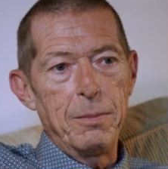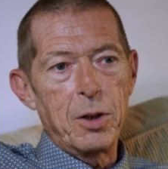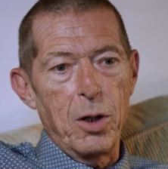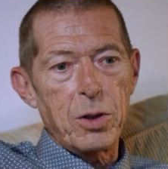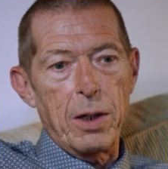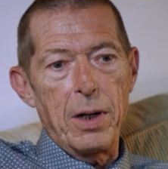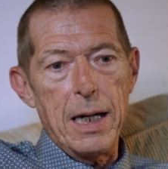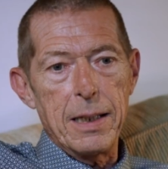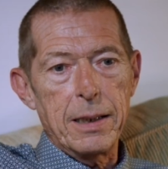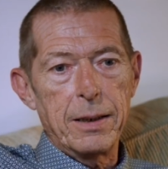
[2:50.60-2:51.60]
close our
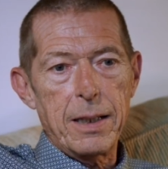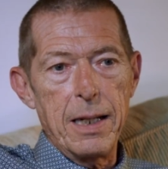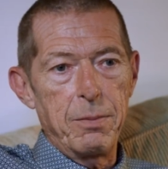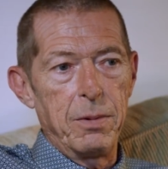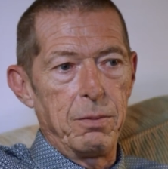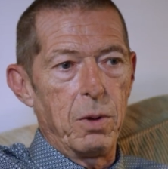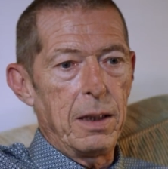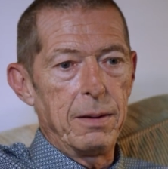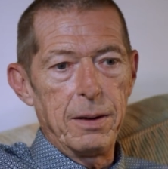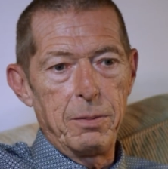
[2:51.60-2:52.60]
eyes and say,
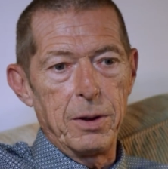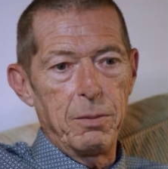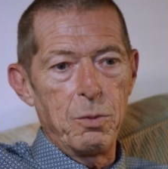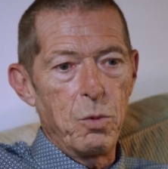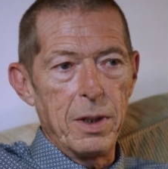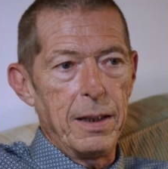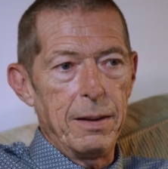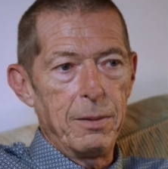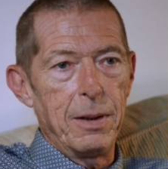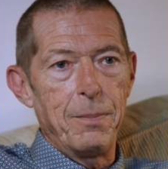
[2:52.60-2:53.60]
well,
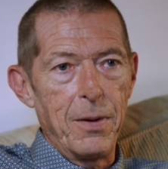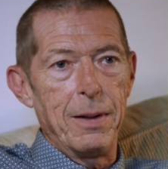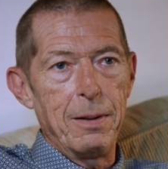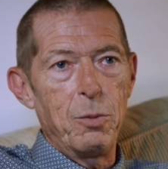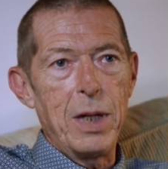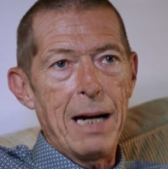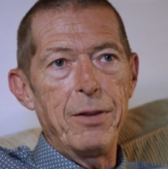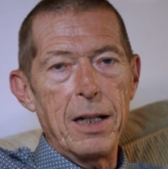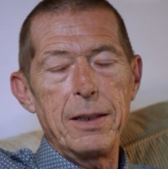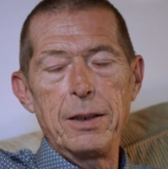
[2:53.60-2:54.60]
we have
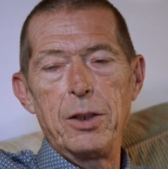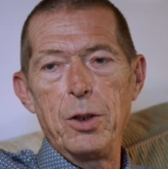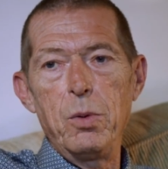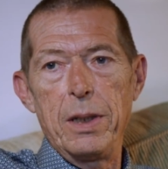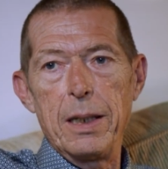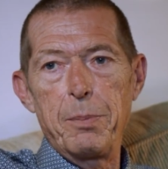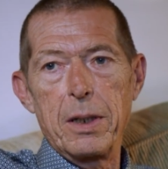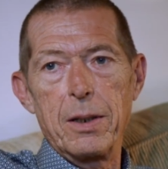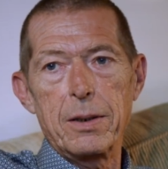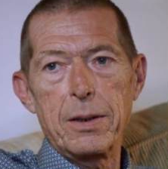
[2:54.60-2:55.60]
nothing to do with it,
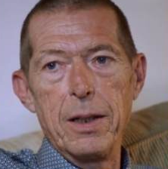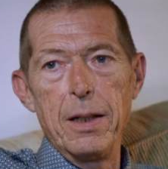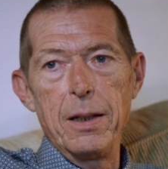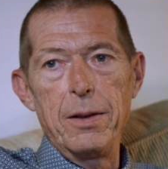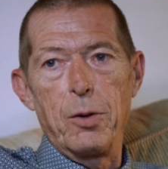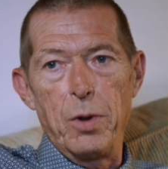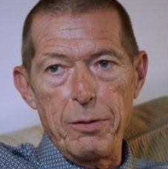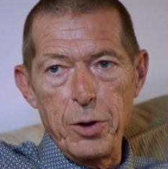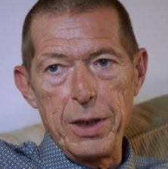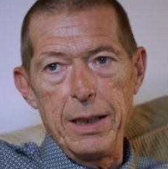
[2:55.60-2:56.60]
because the
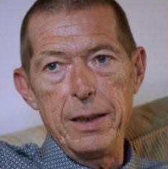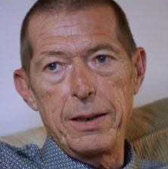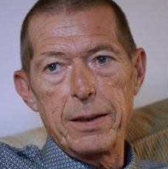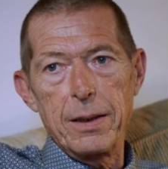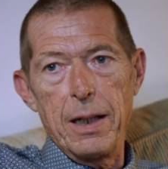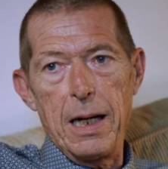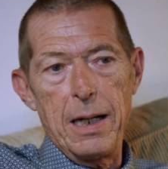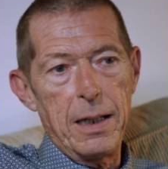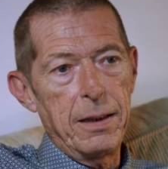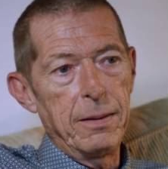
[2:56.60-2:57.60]
refugees
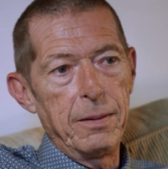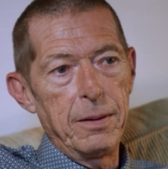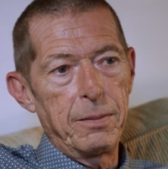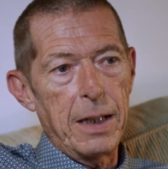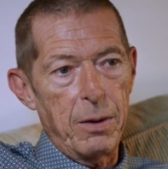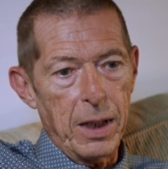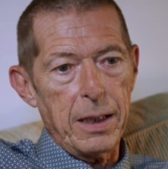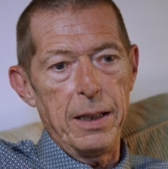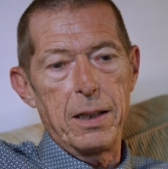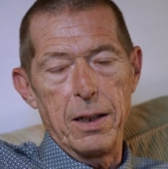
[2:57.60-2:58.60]
are
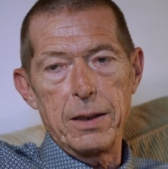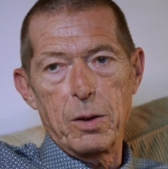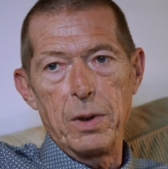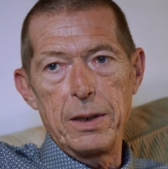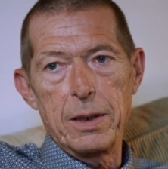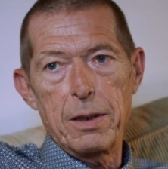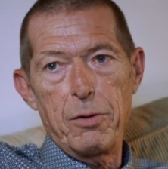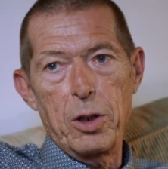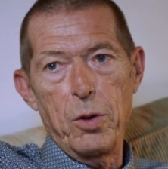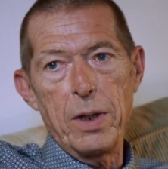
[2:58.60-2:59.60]
directly consequences of
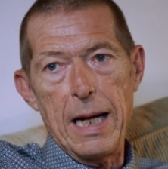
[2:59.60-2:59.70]
our own